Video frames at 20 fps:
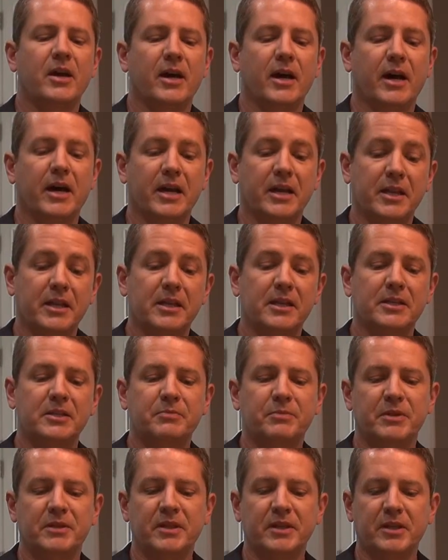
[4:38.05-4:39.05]
And in this
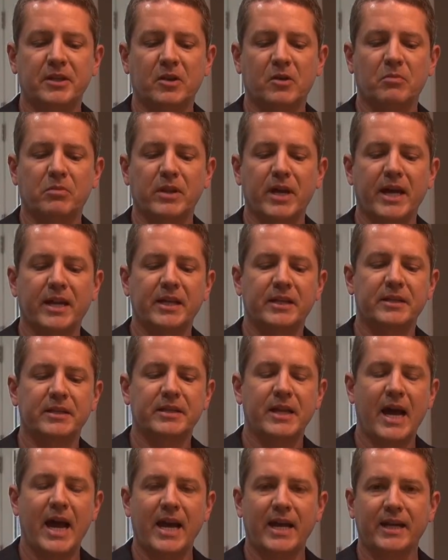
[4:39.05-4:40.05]
particular blend, it
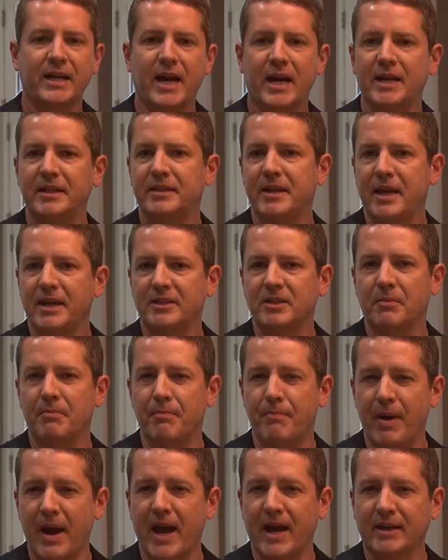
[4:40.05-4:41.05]
kind of takes a
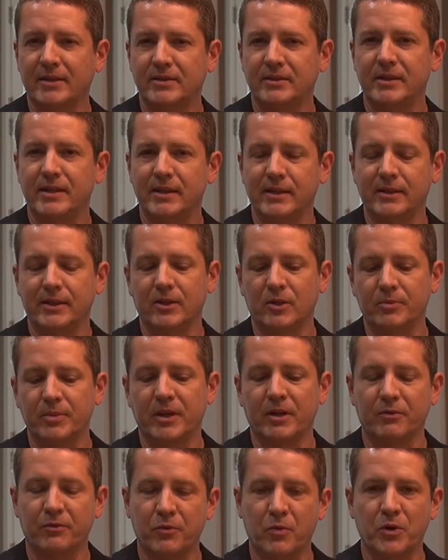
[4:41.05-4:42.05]
back seat a little
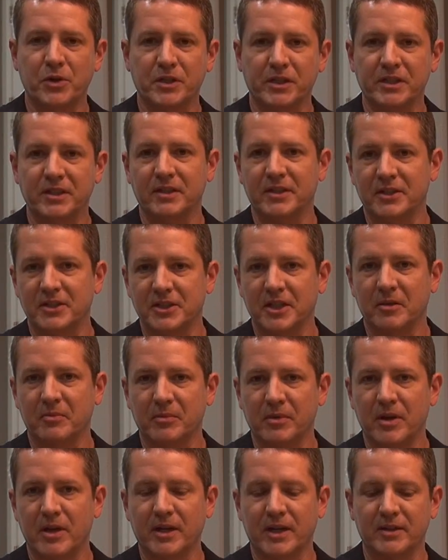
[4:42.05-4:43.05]
bit, unfortunately, to the Chenin
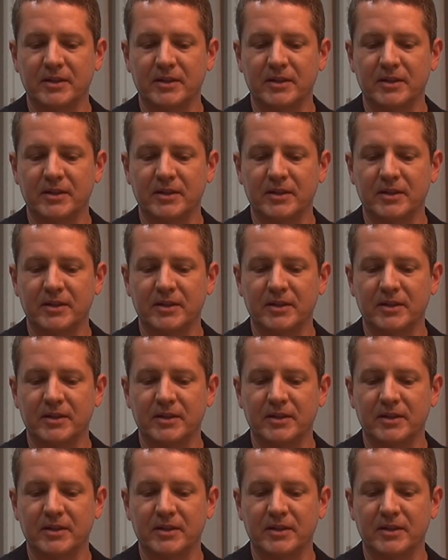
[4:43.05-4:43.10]
Blanc.